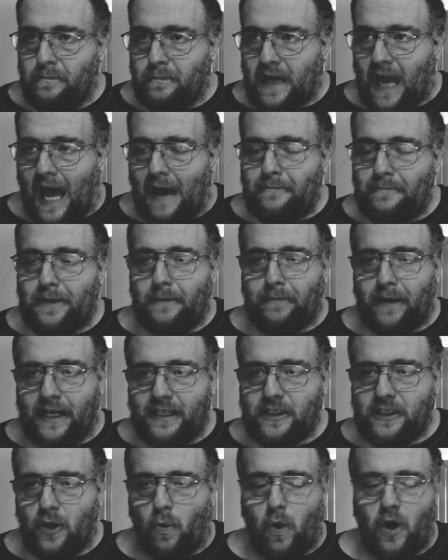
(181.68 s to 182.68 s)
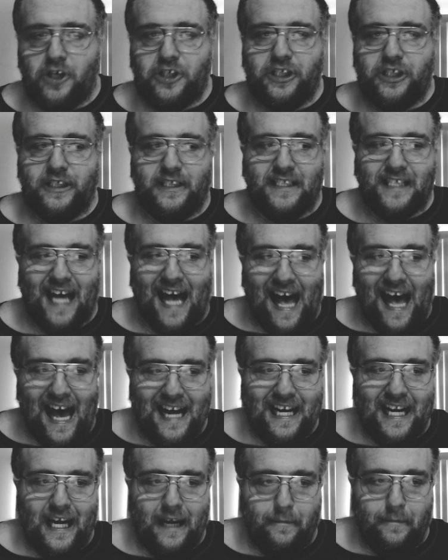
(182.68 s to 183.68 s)
copy and paste the questions
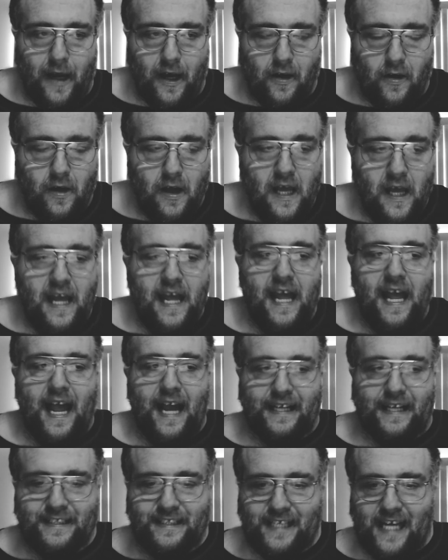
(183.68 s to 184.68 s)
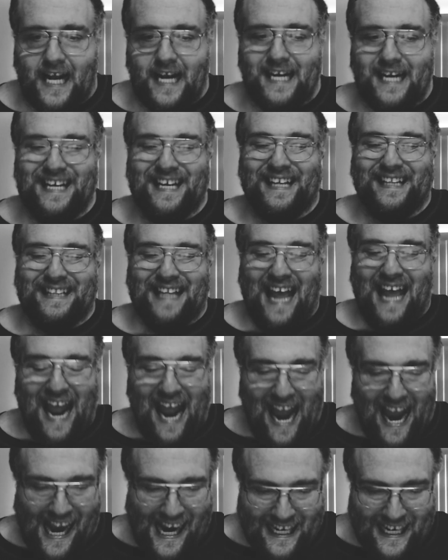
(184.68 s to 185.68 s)
on email and send the
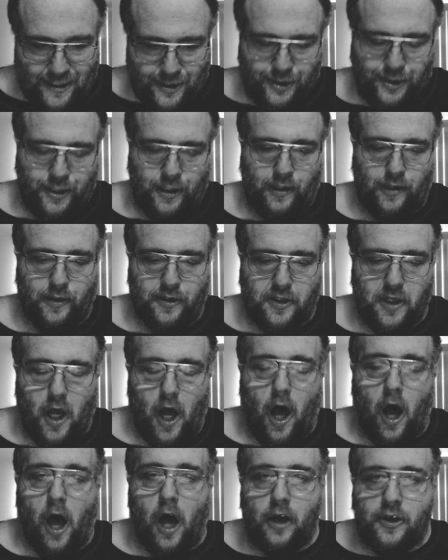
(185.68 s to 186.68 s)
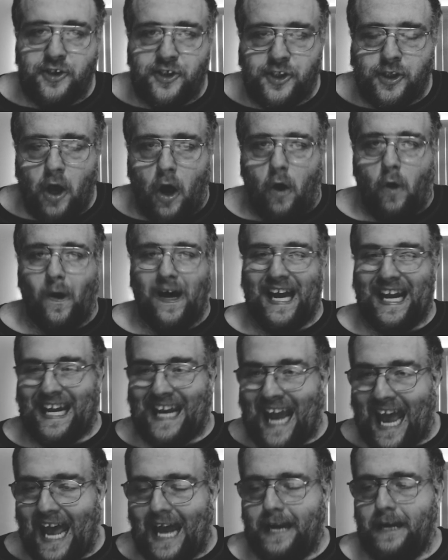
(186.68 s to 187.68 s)
answers. Also,
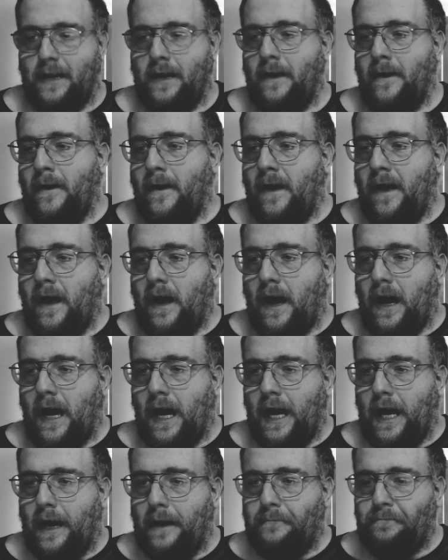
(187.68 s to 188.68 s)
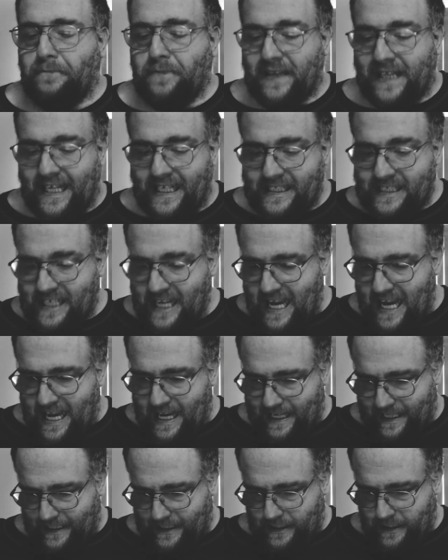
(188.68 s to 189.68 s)
again, um, this
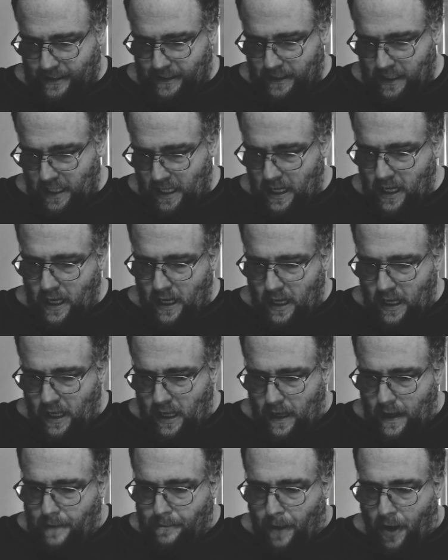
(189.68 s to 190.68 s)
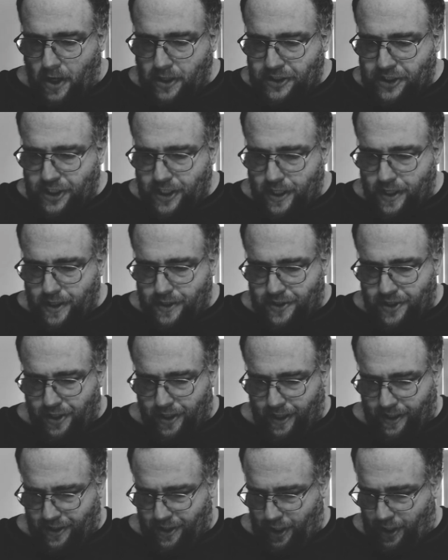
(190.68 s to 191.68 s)
is March
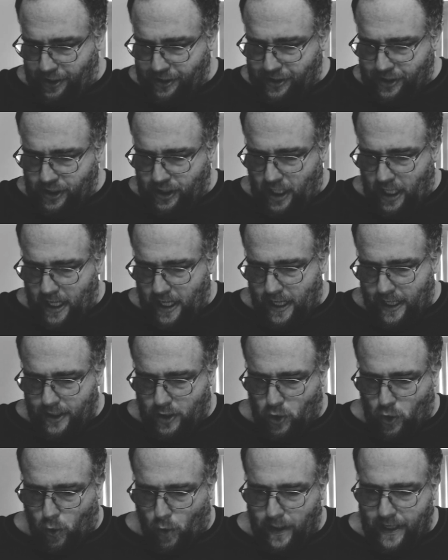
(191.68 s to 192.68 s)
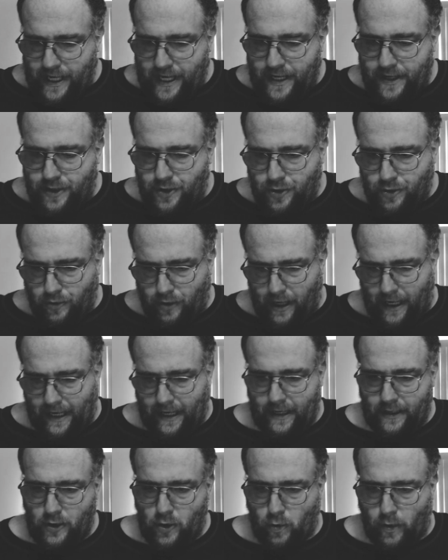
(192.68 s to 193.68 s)
31st, 23,
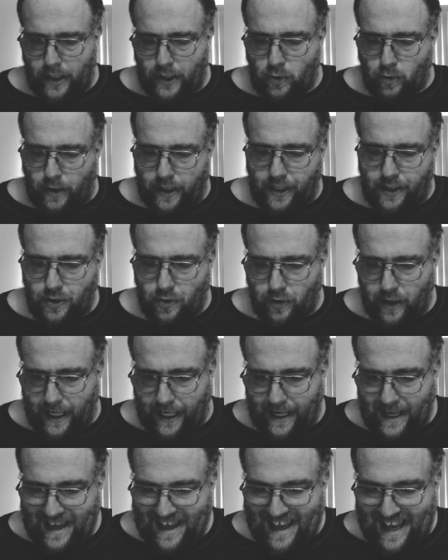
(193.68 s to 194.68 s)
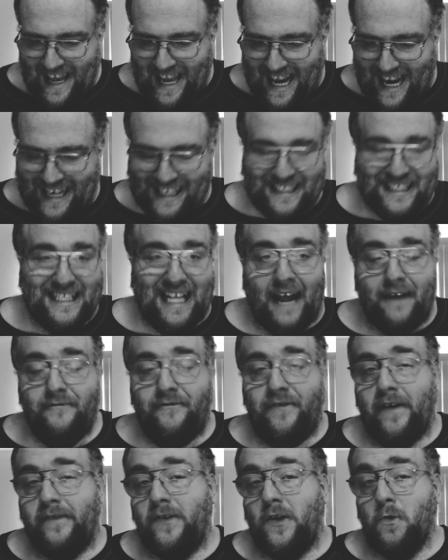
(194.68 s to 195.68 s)
2023. It is
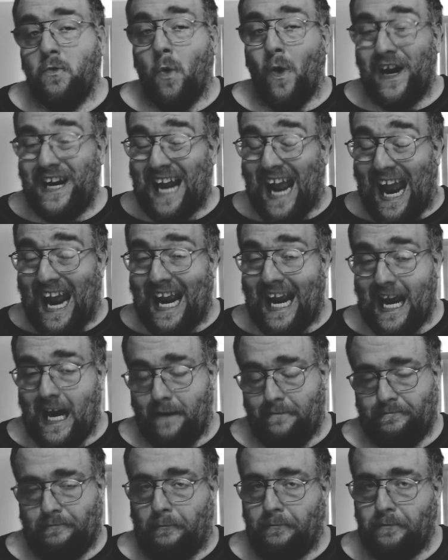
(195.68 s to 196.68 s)
10:51 a.m.